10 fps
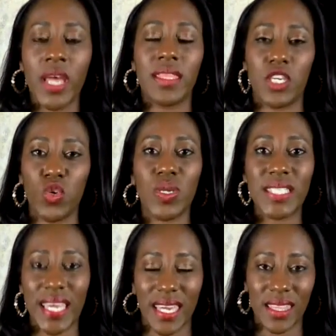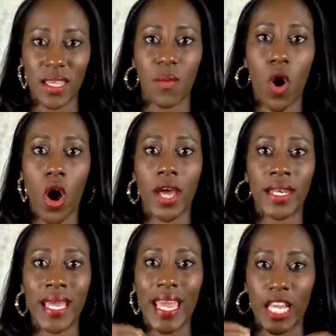that you are taking them on
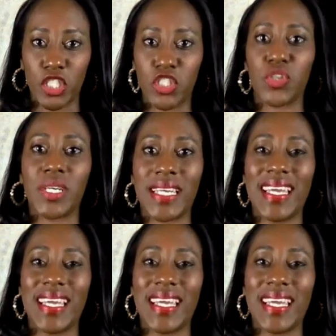a journey.